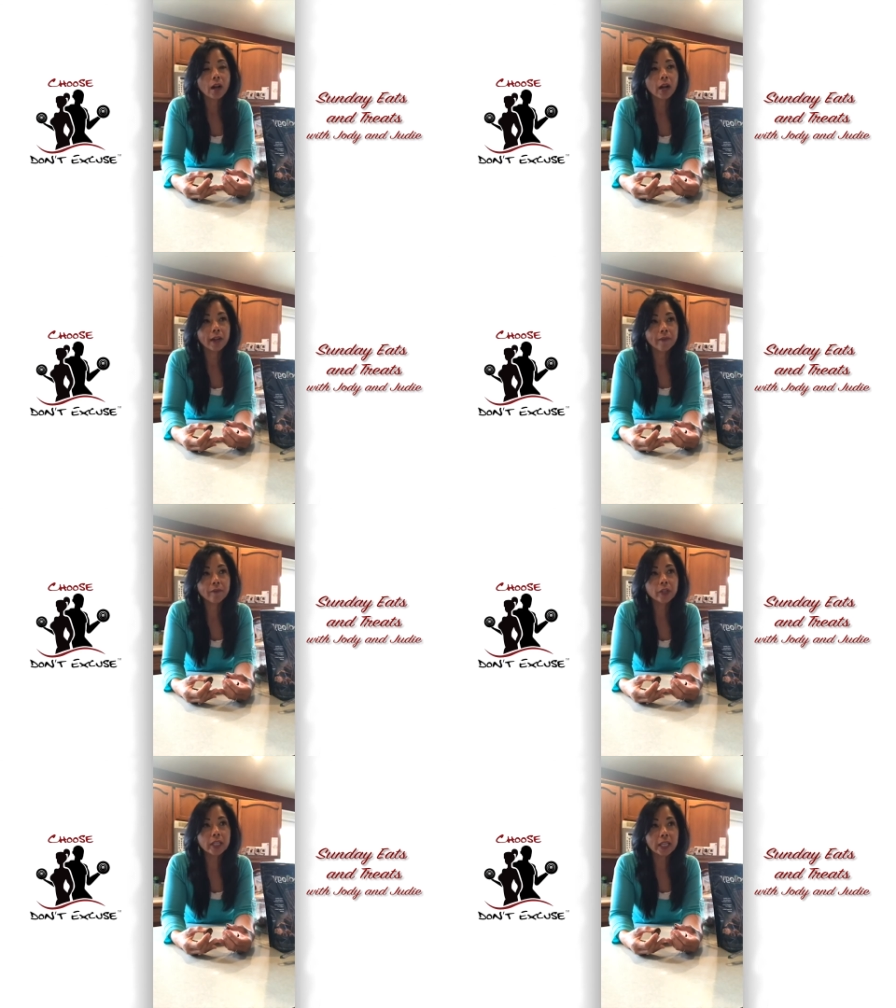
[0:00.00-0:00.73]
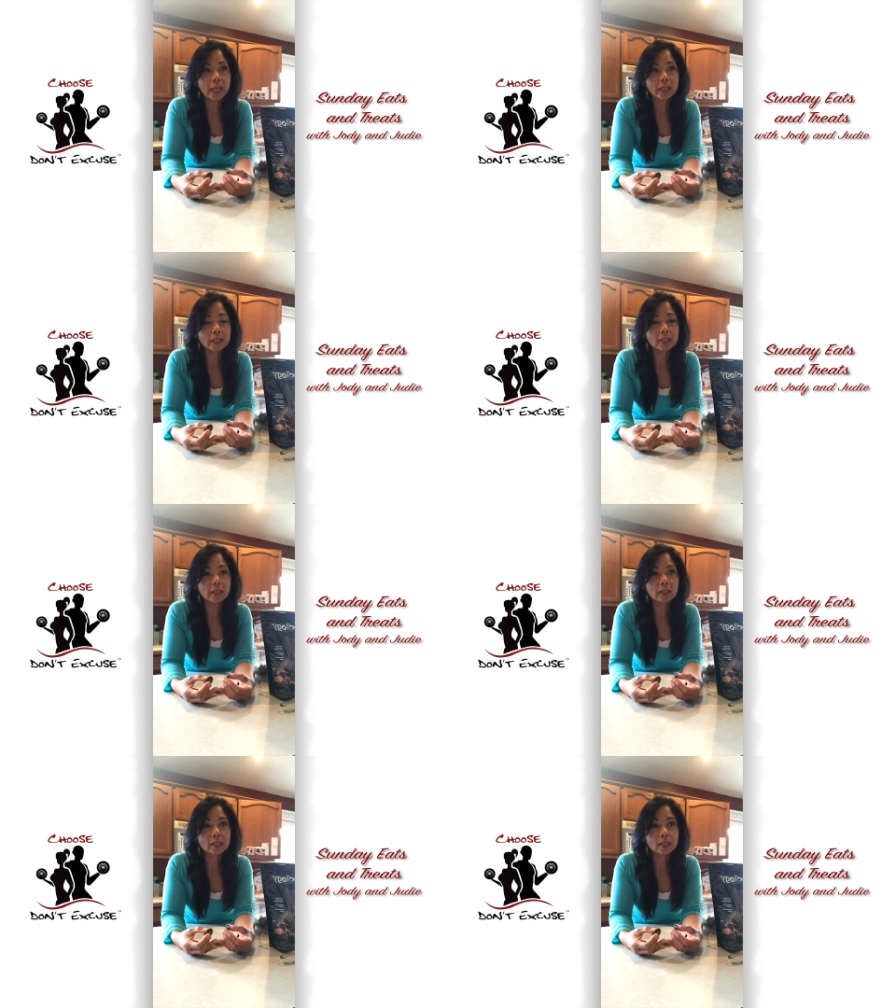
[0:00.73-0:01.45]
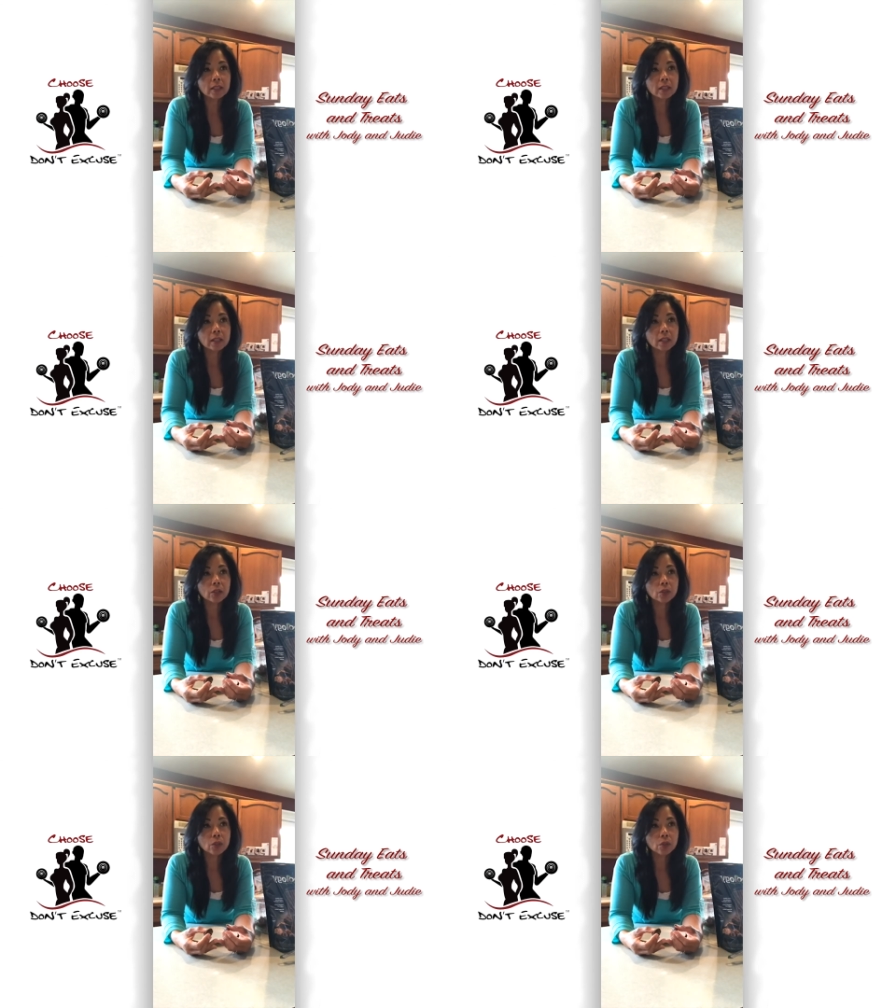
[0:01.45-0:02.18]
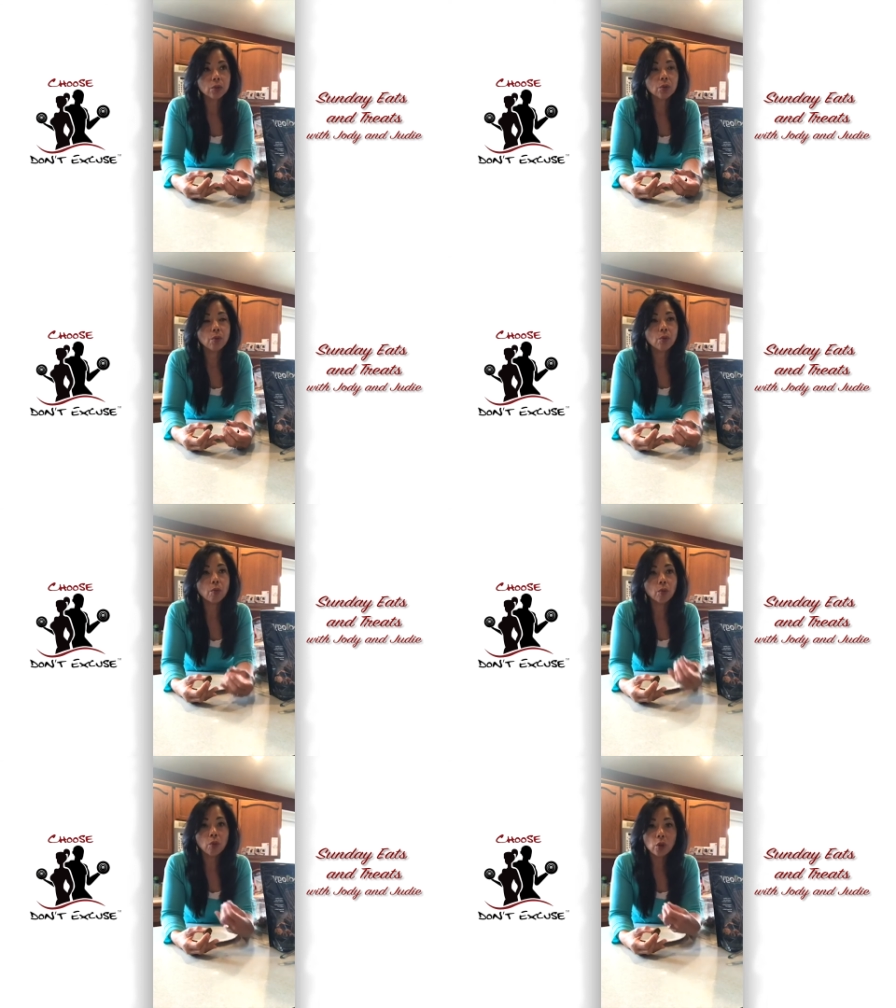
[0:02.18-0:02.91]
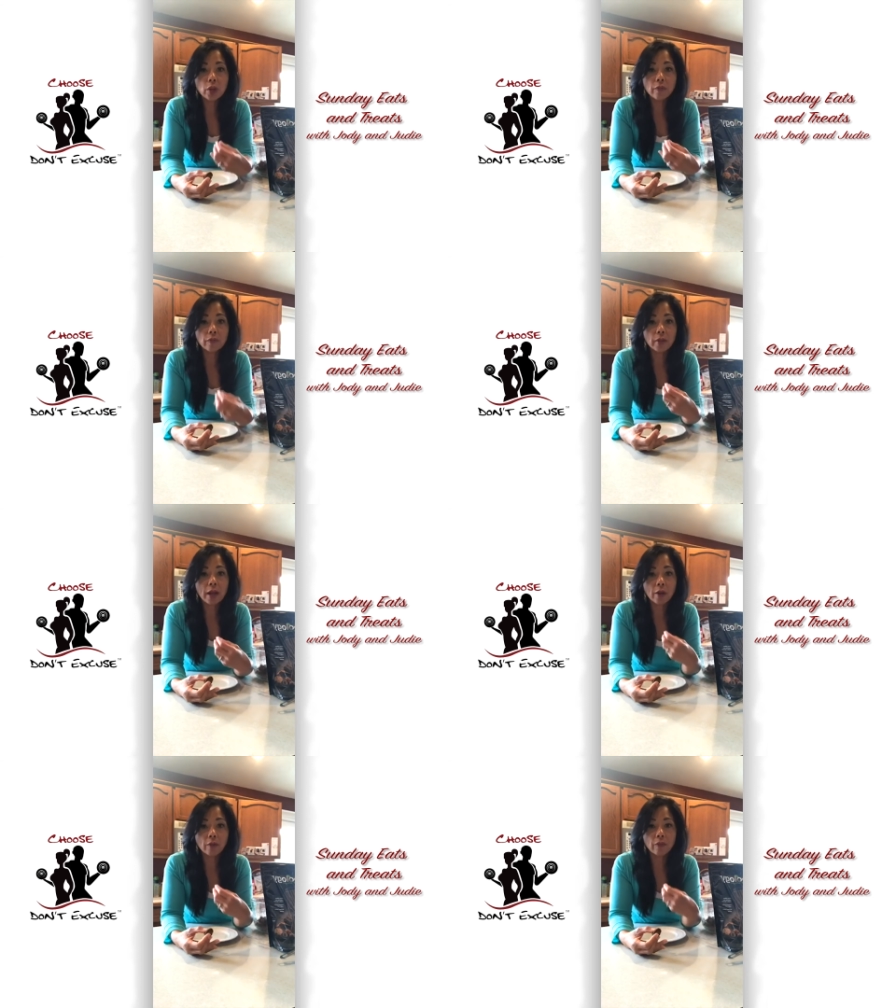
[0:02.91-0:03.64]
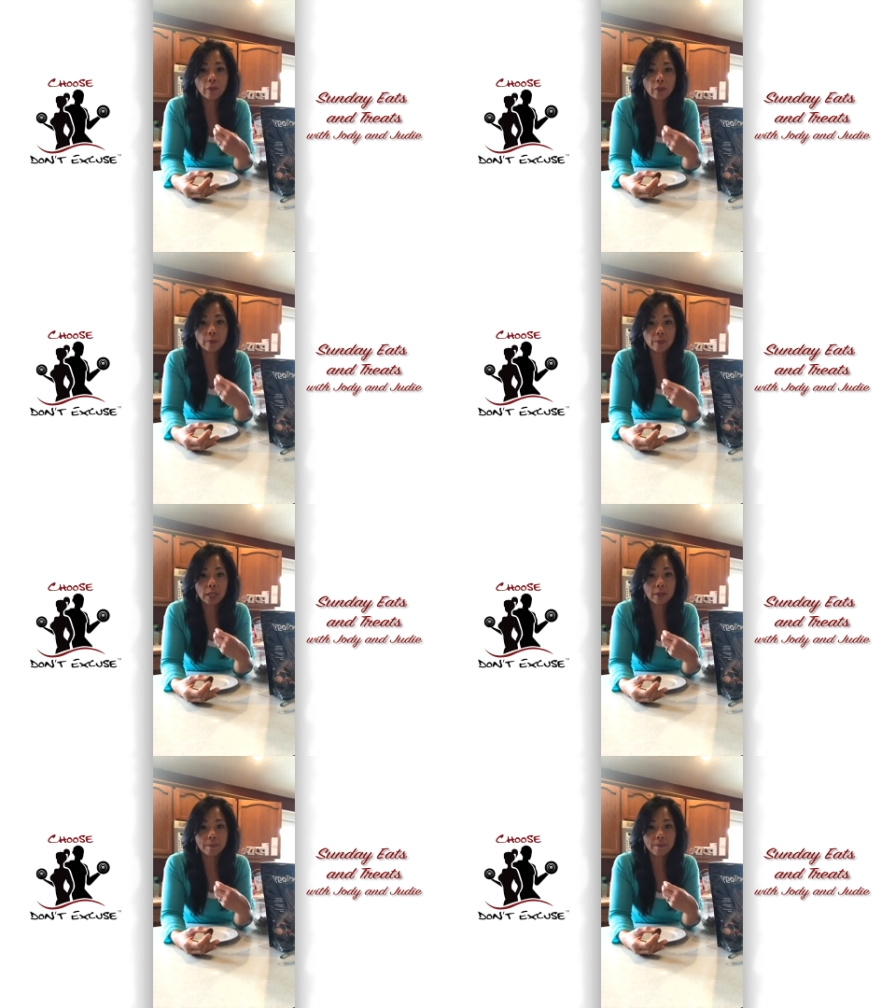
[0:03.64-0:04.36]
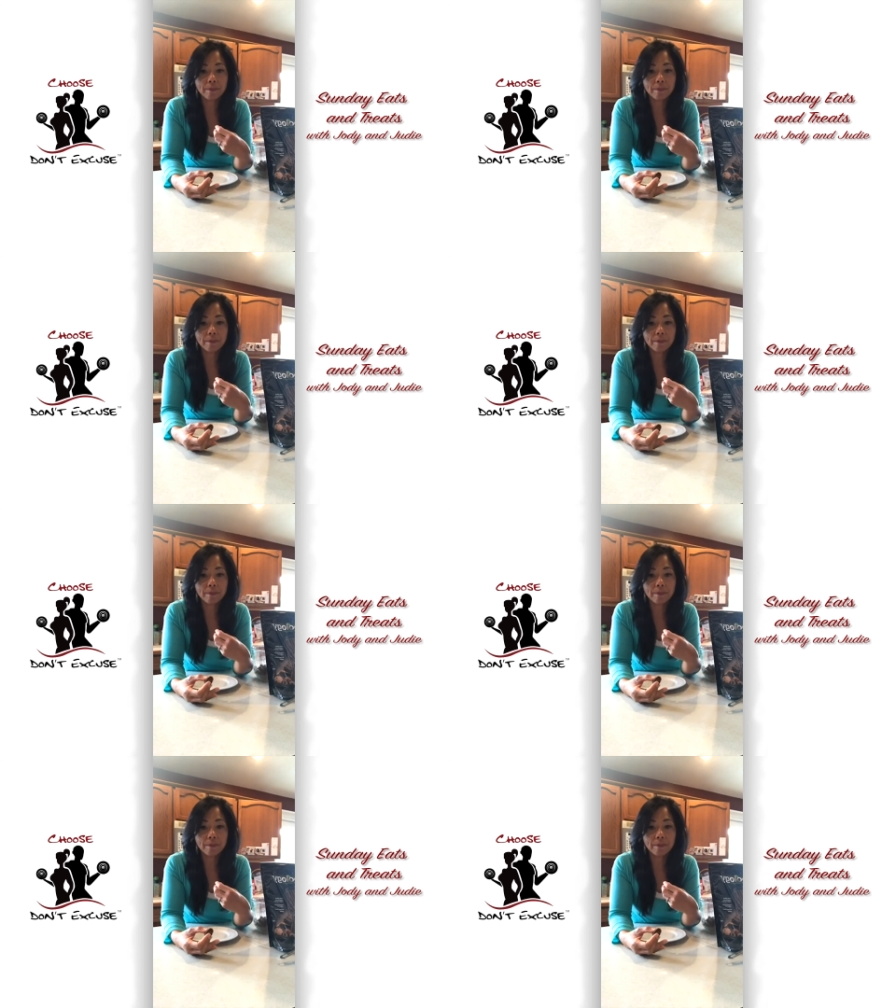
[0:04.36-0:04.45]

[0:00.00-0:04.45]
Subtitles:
I forget to look out for me.